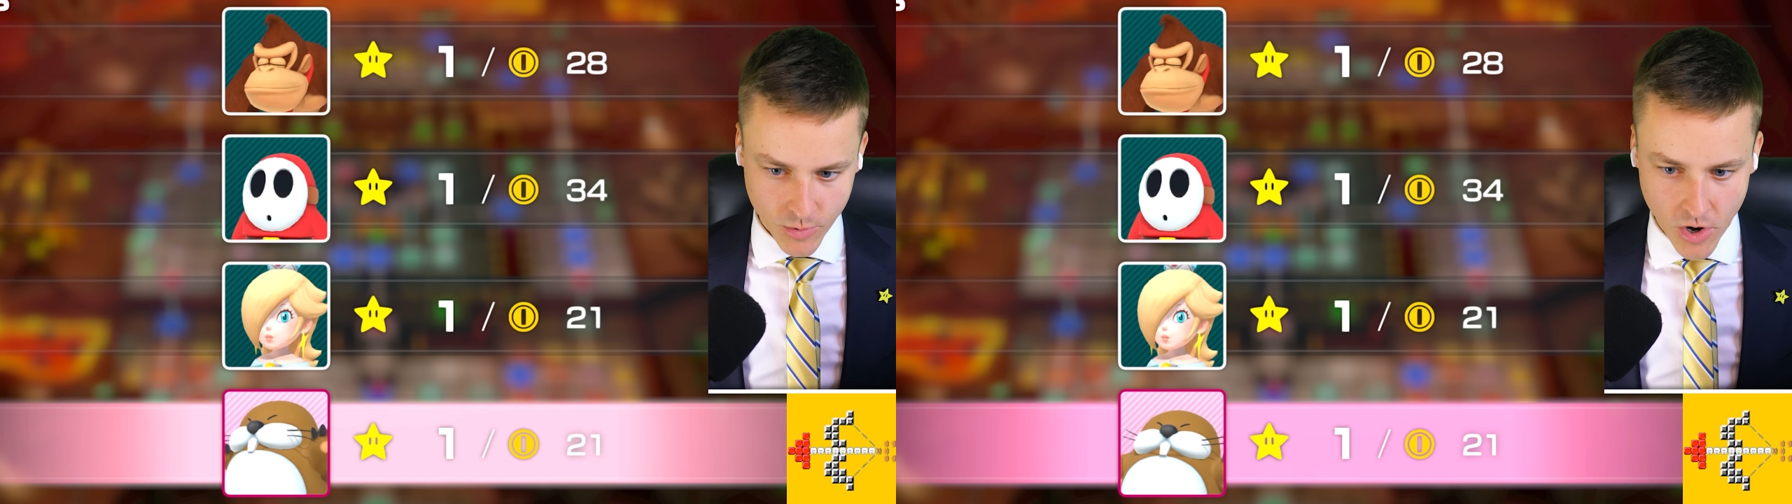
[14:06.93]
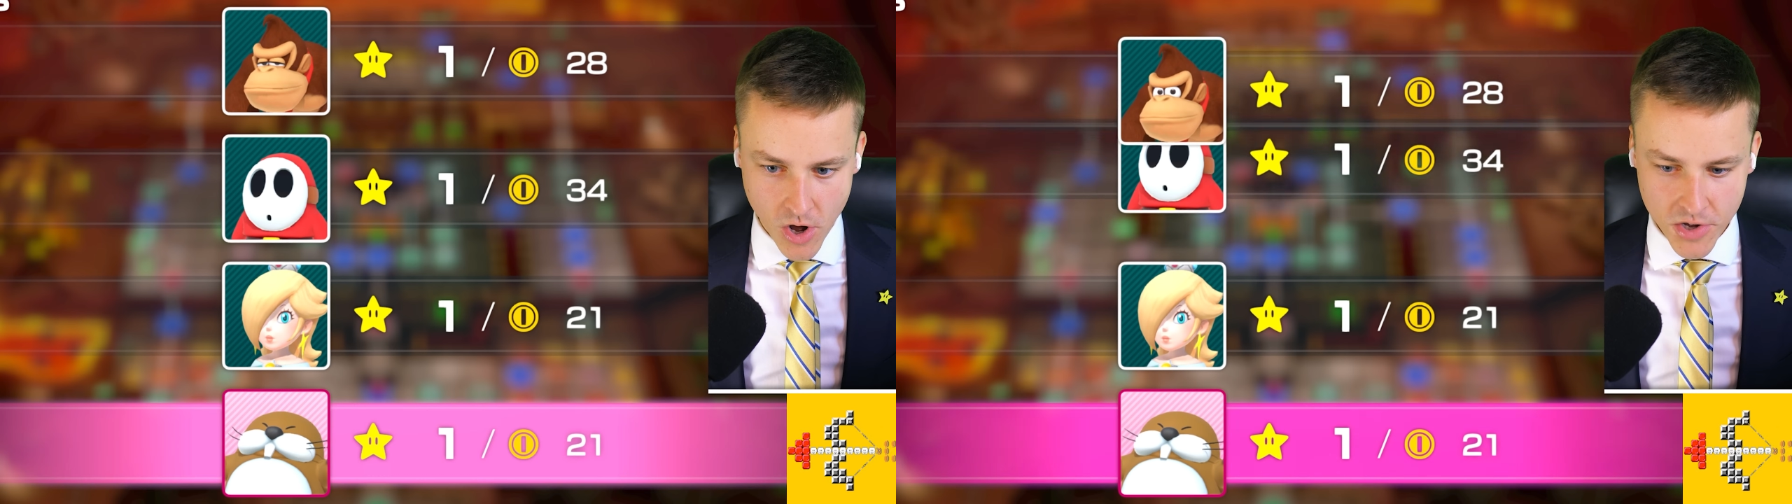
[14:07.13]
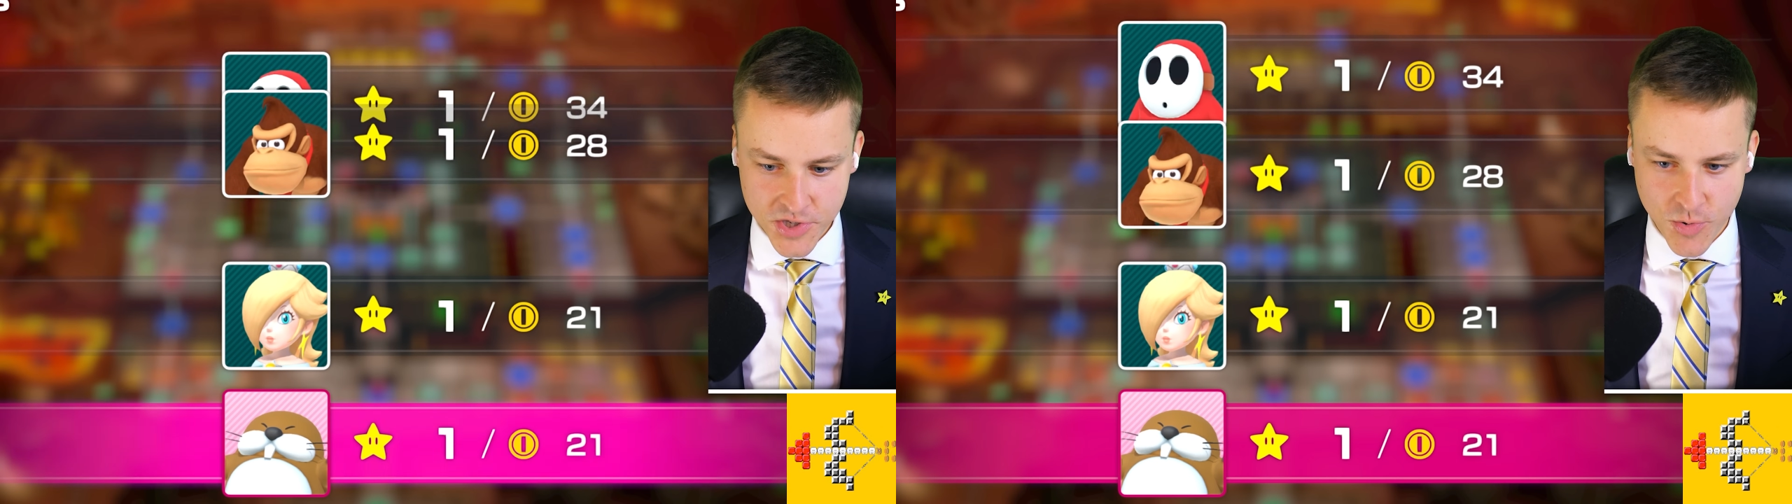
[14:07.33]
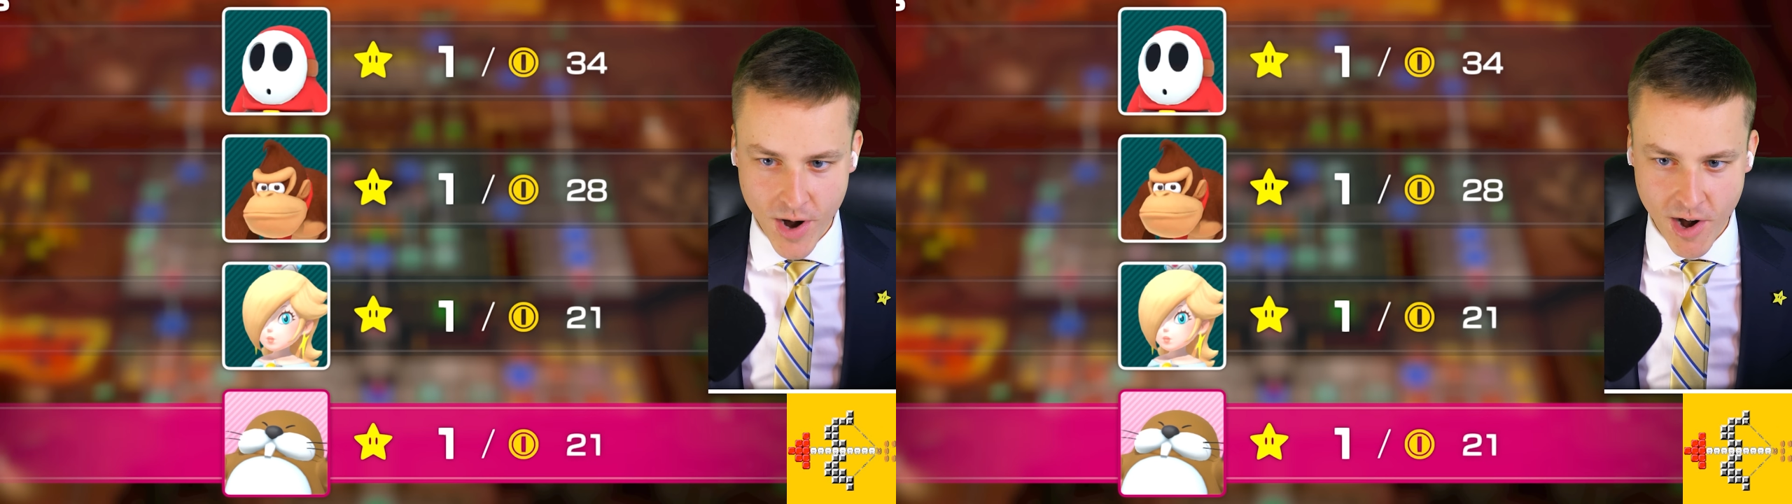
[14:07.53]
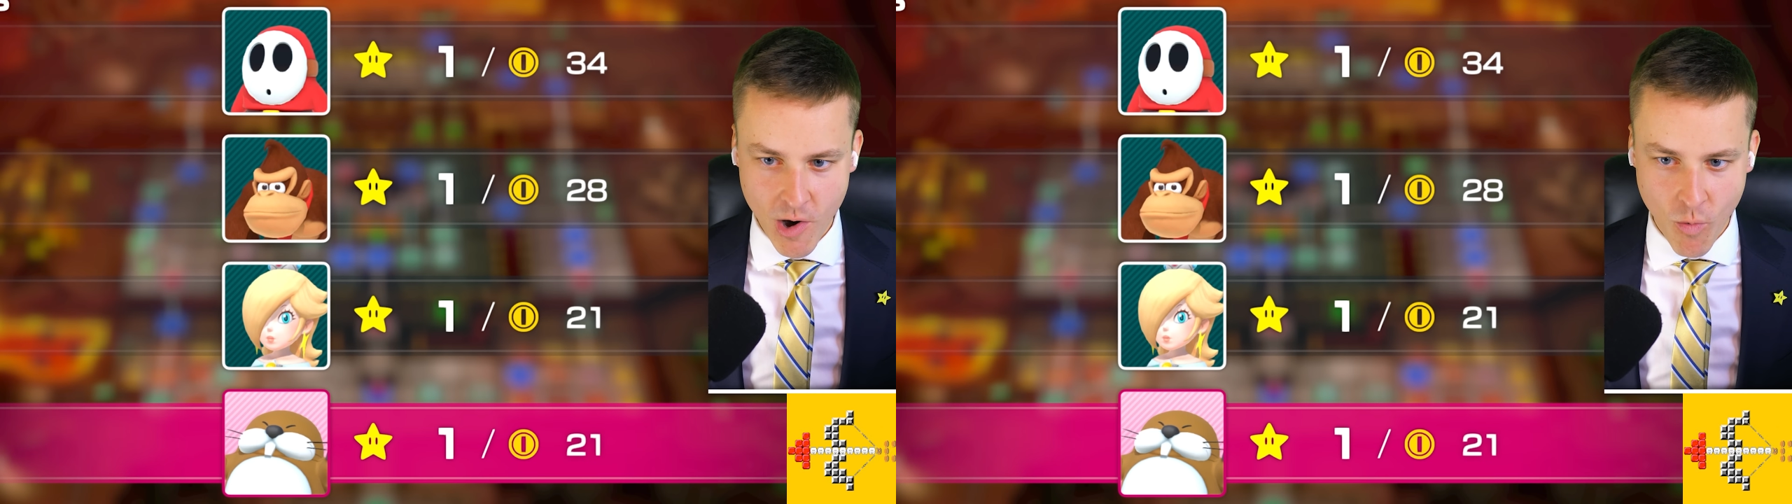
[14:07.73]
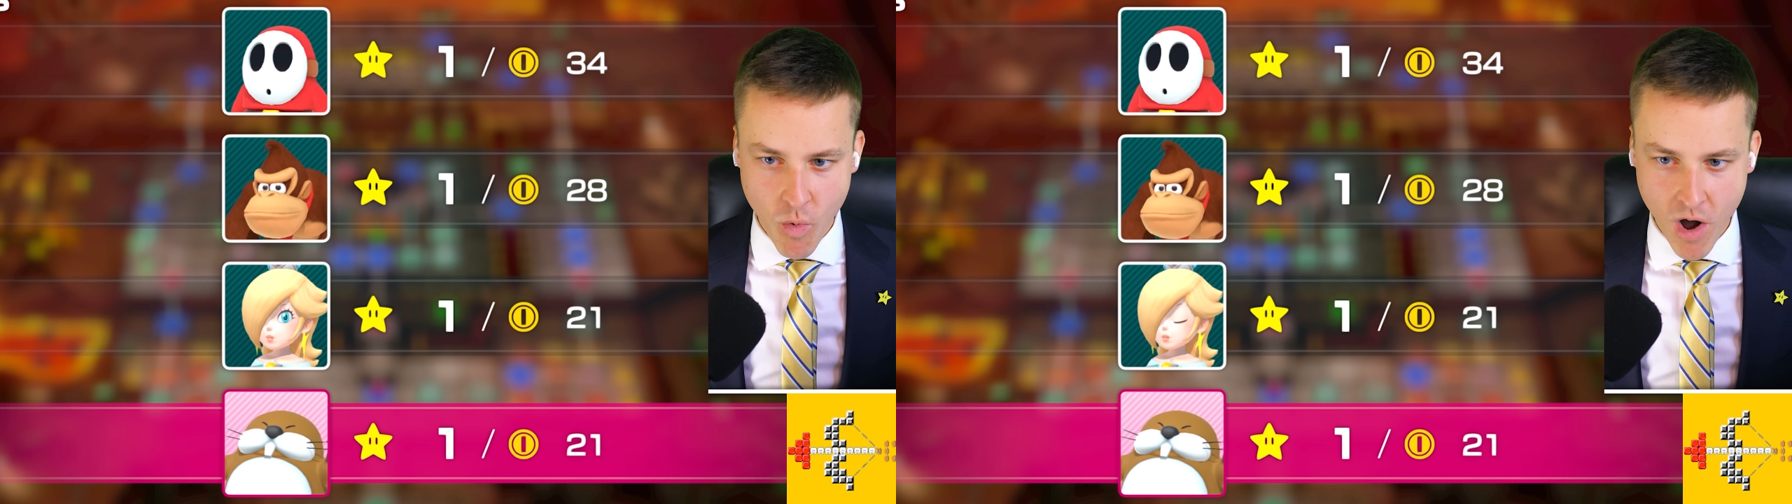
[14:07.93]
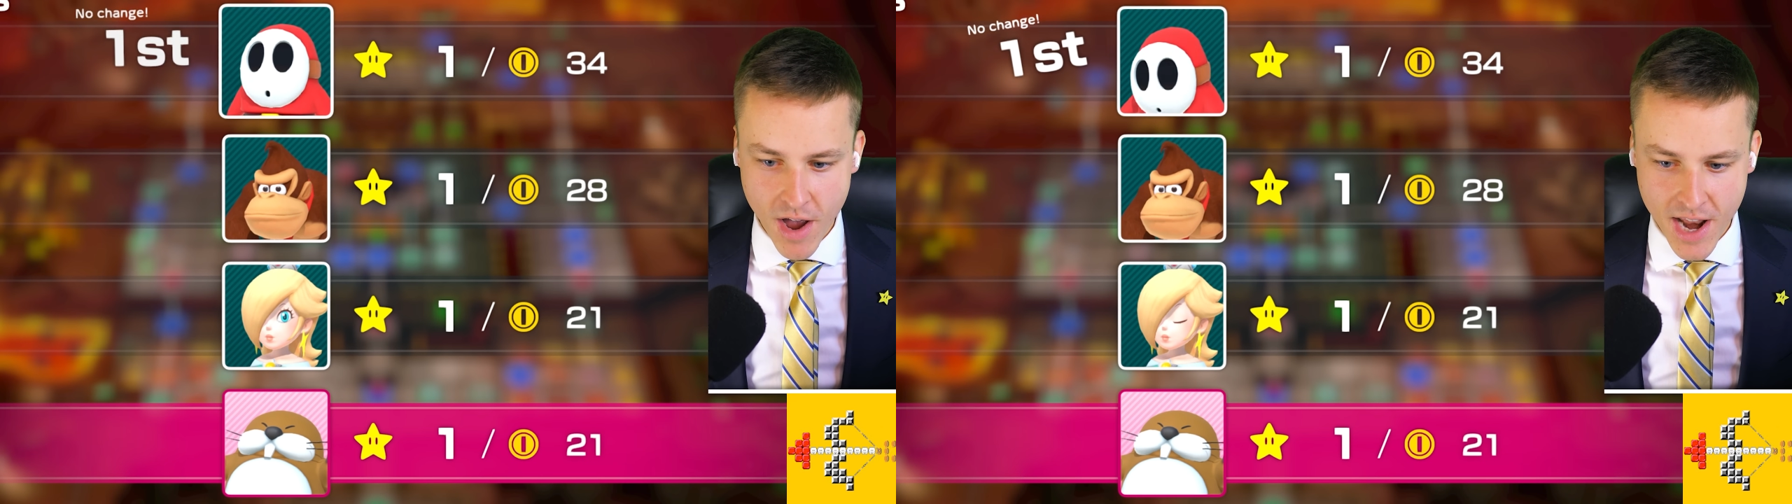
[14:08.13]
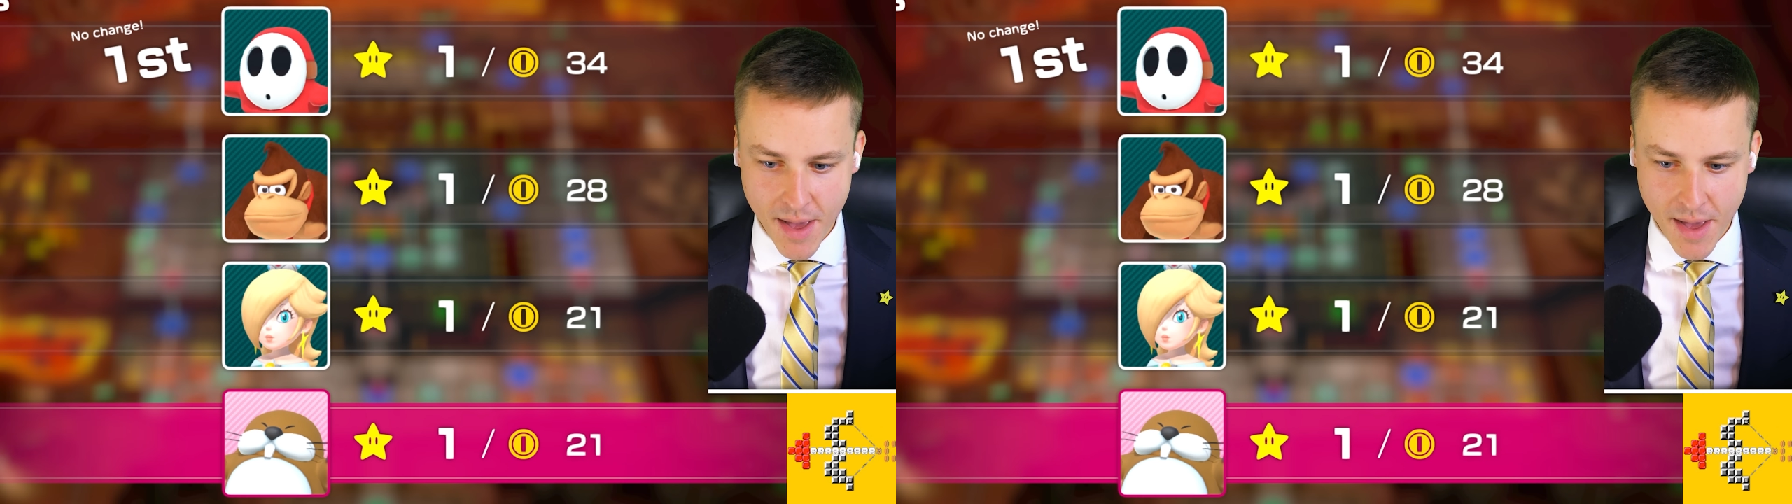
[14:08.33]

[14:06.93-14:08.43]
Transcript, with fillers: We're all square at one.